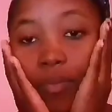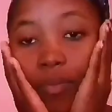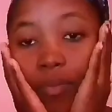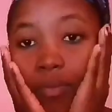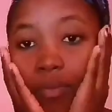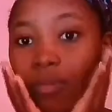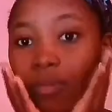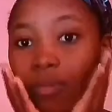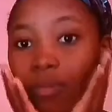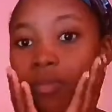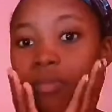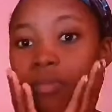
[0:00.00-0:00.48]

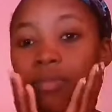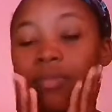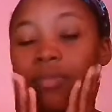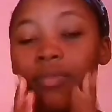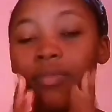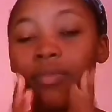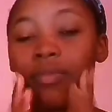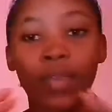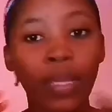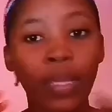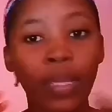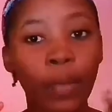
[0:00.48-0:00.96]
So
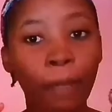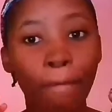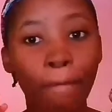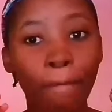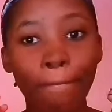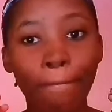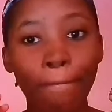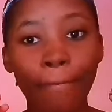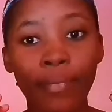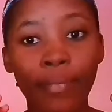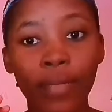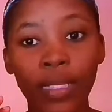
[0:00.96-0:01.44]
guys,
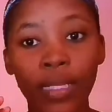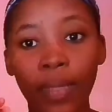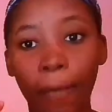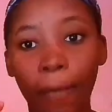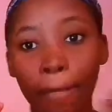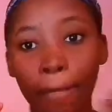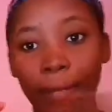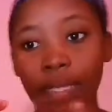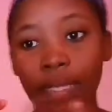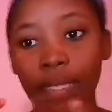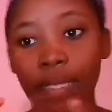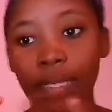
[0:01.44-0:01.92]

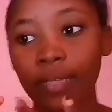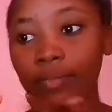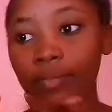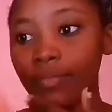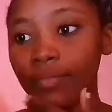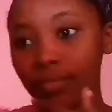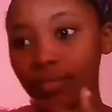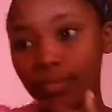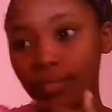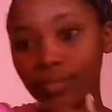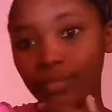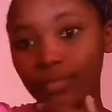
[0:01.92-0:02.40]

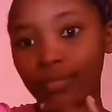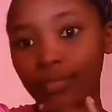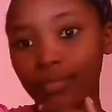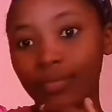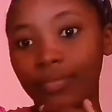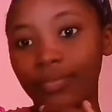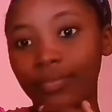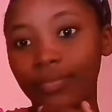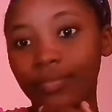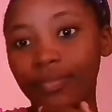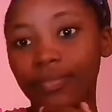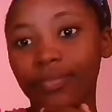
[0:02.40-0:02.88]
after
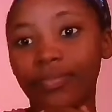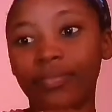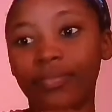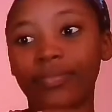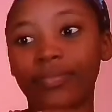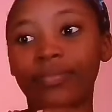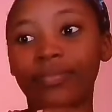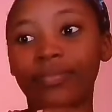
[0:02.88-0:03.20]
applying your